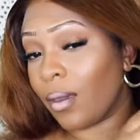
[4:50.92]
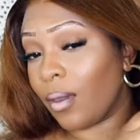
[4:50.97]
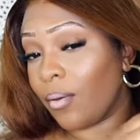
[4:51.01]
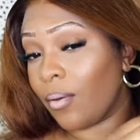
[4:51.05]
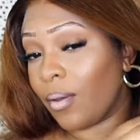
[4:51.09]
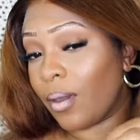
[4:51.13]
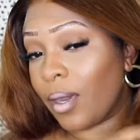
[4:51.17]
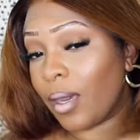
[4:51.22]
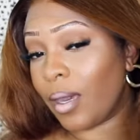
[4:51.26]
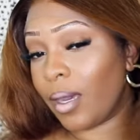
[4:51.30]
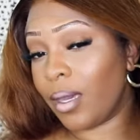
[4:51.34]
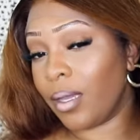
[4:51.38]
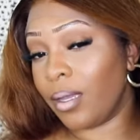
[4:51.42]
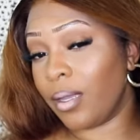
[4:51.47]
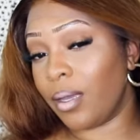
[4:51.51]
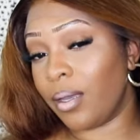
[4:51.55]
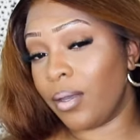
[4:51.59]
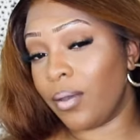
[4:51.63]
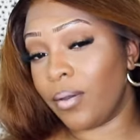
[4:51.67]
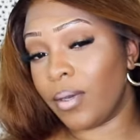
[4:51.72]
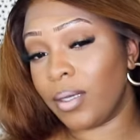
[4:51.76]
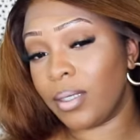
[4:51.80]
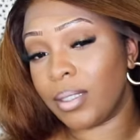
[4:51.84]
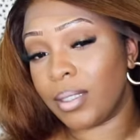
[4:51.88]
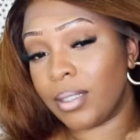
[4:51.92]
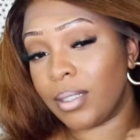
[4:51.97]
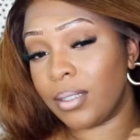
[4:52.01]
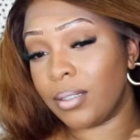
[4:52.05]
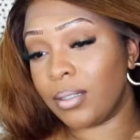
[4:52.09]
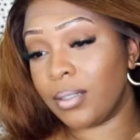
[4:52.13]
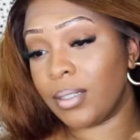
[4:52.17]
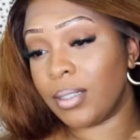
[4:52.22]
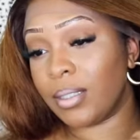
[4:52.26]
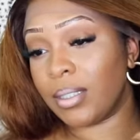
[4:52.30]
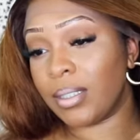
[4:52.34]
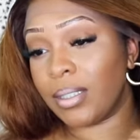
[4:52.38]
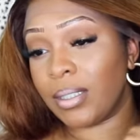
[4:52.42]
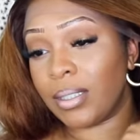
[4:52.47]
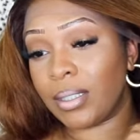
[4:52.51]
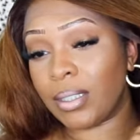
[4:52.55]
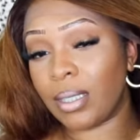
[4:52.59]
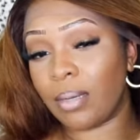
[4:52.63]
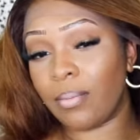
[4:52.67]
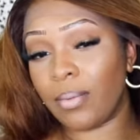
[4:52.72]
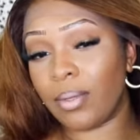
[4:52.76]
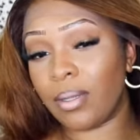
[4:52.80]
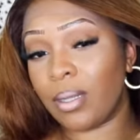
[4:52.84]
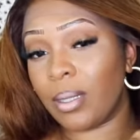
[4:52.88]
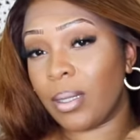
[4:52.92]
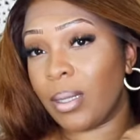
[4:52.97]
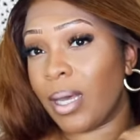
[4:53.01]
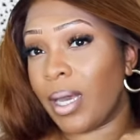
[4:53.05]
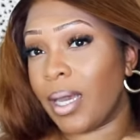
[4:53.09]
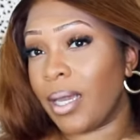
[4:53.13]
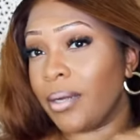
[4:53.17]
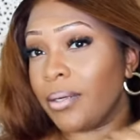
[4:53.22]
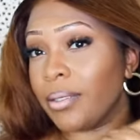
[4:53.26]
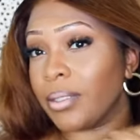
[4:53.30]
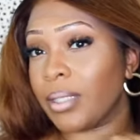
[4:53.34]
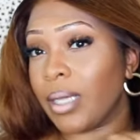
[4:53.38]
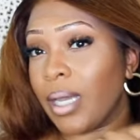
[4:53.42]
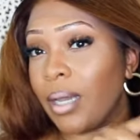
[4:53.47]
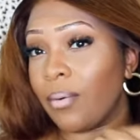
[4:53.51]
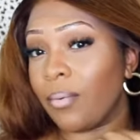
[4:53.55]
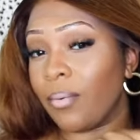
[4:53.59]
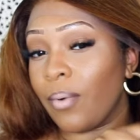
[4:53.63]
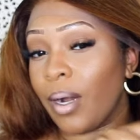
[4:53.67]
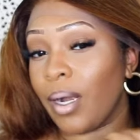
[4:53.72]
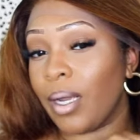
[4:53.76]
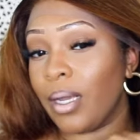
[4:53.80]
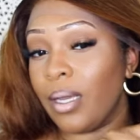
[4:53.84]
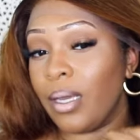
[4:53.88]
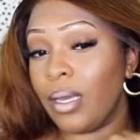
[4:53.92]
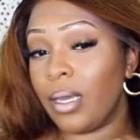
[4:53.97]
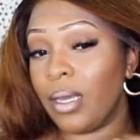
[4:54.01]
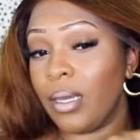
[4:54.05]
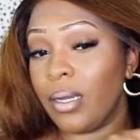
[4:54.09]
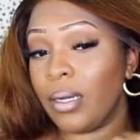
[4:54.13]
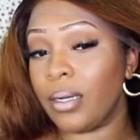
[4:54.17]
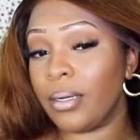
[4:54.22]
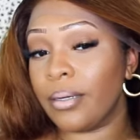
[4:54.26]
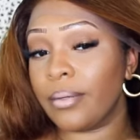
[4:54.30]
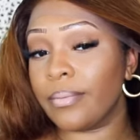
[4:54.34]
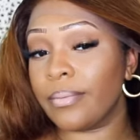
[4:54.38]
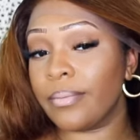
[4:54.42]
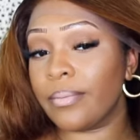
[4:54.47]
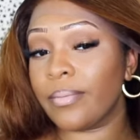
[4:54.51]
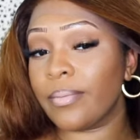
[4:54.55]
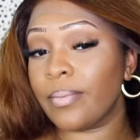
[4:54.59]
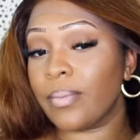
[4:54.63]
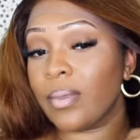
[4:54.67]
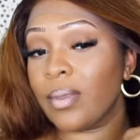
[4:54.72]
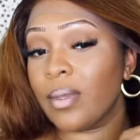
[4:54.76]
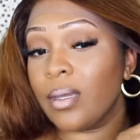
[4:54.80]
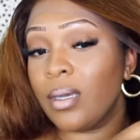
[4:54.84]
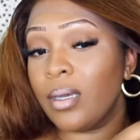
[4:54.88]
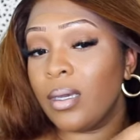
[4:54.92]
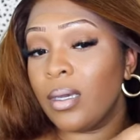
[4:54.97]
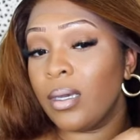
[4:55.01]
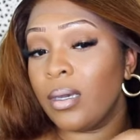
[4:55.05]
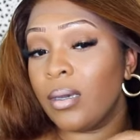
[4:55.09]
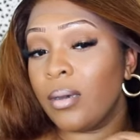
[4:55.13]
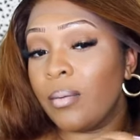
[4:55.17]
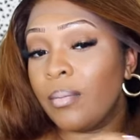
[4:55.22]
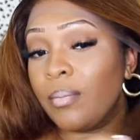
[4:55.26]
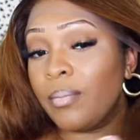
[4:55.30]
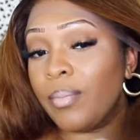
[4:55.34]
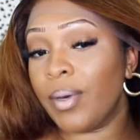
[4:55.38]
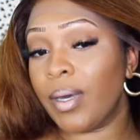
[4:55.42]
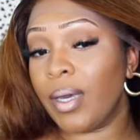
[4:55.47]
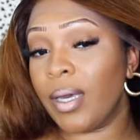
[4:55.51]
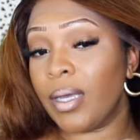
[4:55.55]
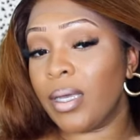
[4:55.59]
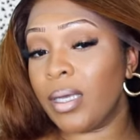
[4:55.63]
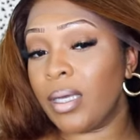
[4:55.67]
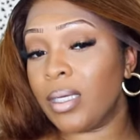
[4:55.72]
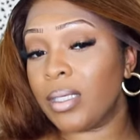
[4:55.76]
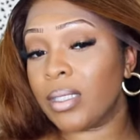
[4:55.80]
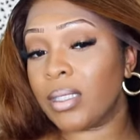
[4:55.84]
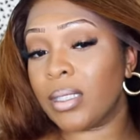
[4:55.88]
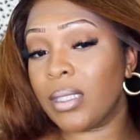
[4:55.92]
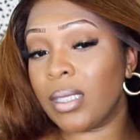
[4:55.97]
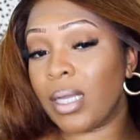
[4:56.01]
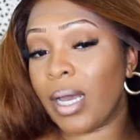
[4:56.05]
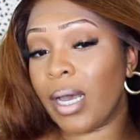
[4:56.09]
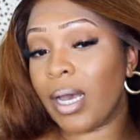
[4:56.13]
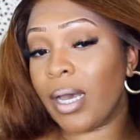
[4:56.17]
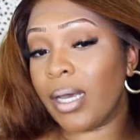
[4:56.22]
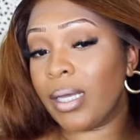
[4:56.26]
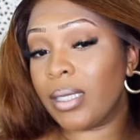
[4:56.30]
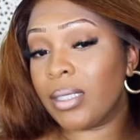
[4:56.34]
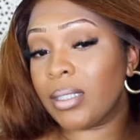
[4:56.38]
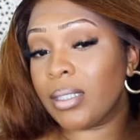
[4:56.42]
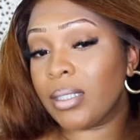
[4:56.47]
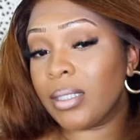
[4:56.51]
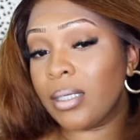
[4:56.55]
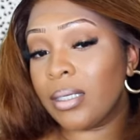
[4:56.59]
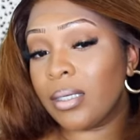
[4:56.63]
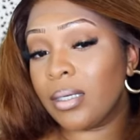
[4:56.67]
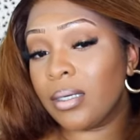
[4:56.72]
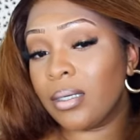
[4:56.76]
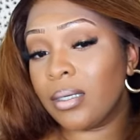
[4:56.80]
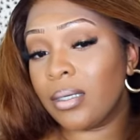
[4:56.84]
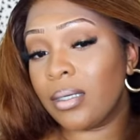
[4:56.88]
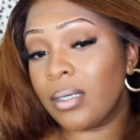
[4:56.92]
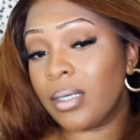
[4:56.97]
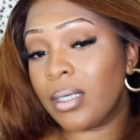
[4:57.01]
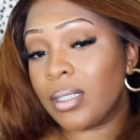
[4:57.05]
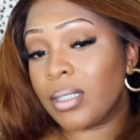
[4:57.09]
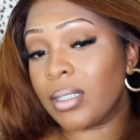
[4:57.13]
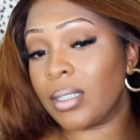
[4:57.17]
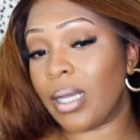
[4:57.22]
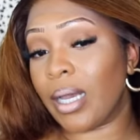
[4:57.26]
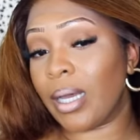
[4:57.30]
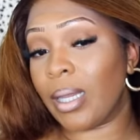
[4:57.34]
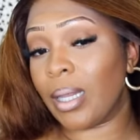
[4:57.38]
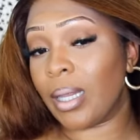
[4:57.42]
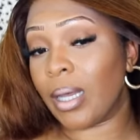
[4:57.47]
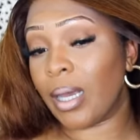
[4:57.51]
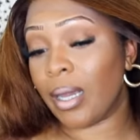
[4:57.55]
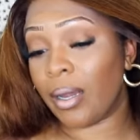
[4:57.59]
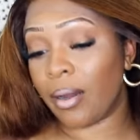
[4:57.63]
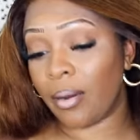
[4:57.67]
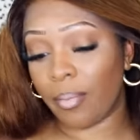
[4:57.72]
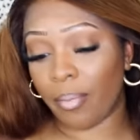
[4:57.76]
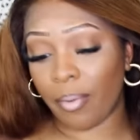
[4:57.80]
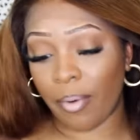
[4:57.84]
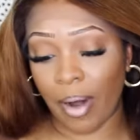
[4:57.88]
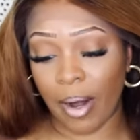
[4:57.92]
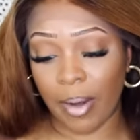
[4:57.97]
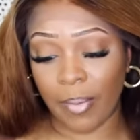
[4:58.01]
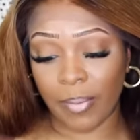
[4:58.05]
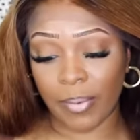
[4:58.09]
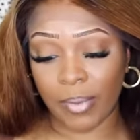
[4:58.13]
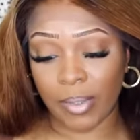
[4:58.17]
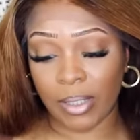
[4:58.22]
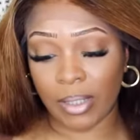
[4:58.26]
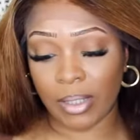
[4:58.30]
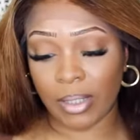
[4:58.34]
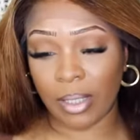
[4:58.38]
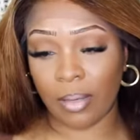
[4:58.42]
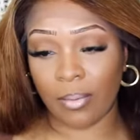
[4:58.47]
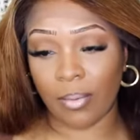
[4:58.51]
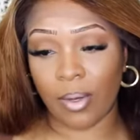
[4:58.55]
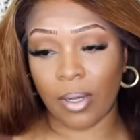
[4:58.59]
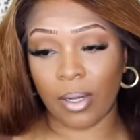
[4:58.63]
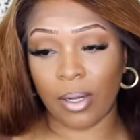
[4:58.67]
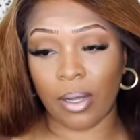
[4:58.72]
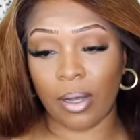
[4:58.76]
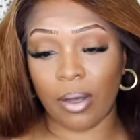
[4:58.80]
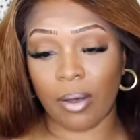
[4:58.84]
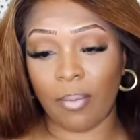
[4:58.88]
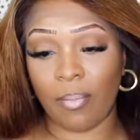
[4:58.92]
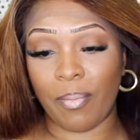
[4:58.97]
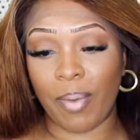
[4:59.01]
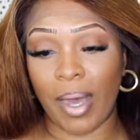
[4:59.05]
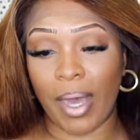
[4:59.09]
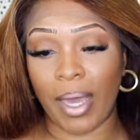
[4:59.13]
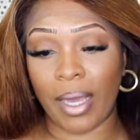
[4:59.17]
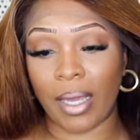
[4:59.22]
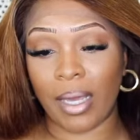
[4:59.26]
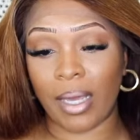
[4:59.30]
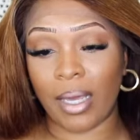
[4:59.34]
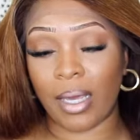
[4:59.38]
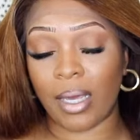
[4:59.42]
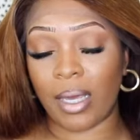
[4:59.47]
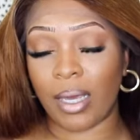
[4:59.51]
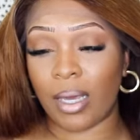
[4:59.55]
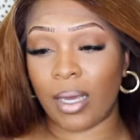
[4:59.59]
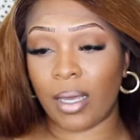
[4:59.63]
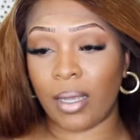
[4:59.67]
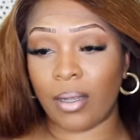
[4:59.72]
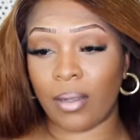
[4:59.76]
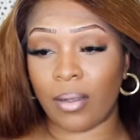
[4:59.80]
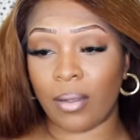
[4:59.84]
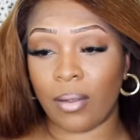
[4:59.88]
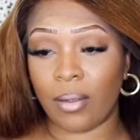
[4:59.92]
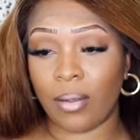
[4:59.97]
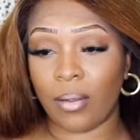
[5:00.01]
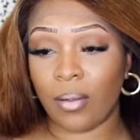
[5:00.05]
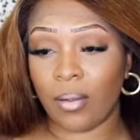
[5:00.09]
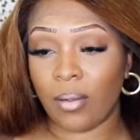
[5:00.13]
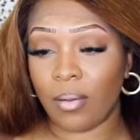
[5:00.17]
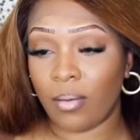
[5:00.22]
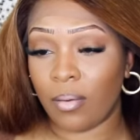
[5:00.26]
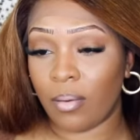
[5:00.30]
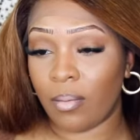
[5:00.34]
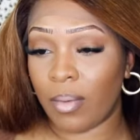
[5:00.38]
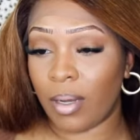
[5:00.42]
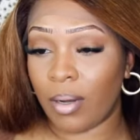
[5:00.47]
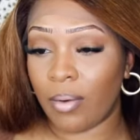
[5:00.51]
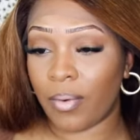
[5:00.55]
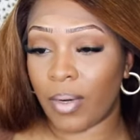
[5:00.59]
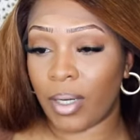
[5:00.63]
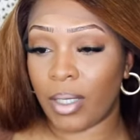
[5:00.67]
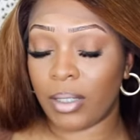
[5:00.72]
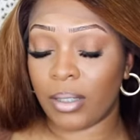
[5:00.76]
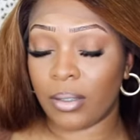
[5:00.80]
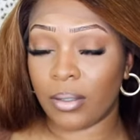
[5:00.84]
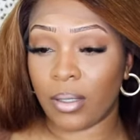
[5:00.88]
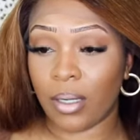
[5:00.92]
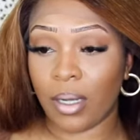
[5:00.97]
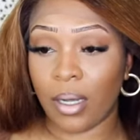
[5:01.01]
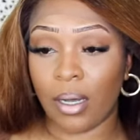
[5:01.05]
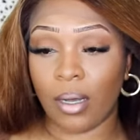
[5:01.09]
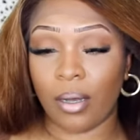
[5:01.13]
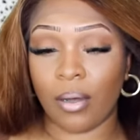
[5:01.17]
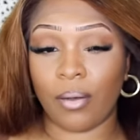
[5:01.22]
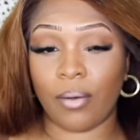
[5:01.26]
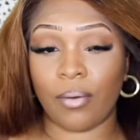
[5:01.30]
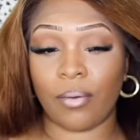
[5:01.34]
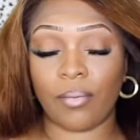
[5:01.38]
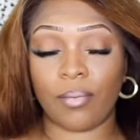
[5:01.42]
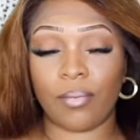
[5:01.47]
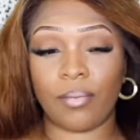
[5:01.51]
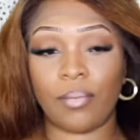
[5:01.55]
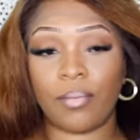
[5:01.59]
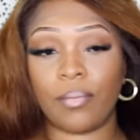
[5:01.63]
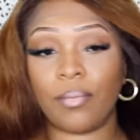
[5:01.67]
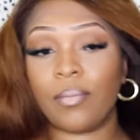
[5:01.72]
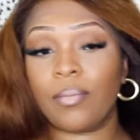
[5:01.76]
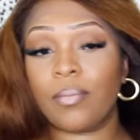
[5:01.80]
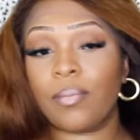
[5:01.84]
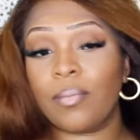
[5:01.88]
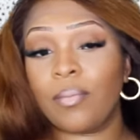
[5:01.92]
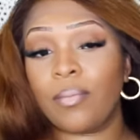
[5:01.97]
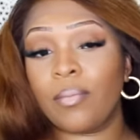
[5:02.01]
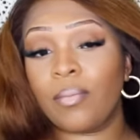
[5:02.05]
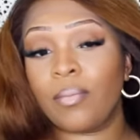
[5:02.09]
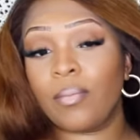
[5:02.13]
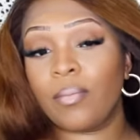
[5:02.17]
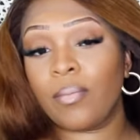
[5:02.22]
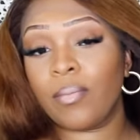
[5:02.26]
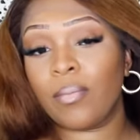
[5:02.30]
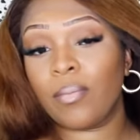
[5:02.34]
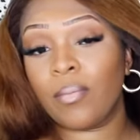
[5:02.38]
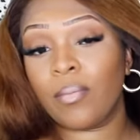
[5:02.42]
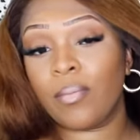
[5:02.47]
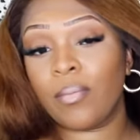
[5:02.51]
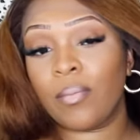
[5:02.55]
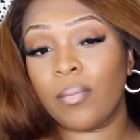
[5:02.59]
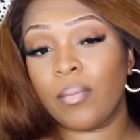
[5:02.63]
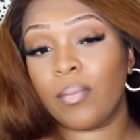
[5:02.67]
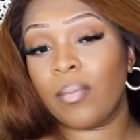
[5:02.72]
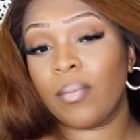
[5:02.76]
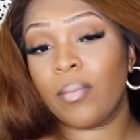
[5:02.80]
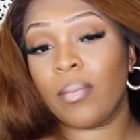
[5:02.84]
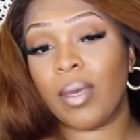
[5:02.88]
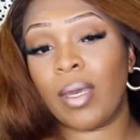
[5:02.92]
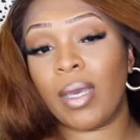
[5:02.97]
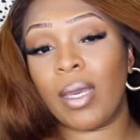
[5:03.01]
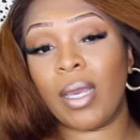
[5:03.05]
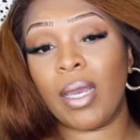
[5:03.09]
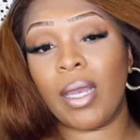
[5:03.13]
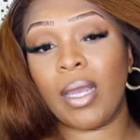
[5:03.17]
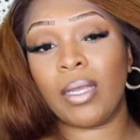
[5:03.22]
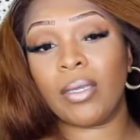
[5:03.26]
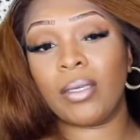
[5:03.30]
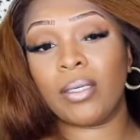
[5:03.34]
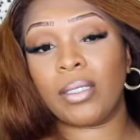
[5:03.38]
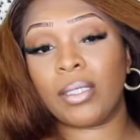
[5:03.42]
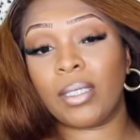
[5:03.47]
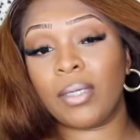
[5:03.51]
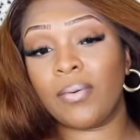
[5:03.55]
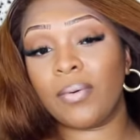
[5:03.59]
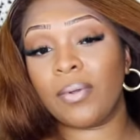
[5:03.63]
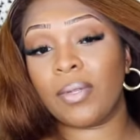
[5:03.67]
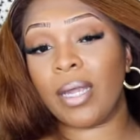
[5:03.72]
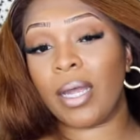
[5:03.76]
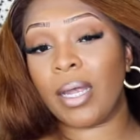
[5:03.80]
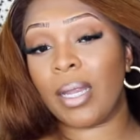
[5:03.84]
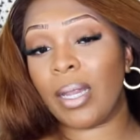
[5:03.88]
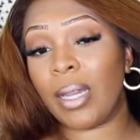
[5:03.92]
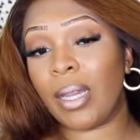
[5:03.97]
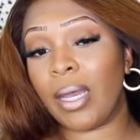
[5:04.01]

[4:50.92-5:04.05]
Okay, now you can still see some of the layers like right here, but it's not it's not layered properly. So I'm going to go back in my razor comb, and you see where that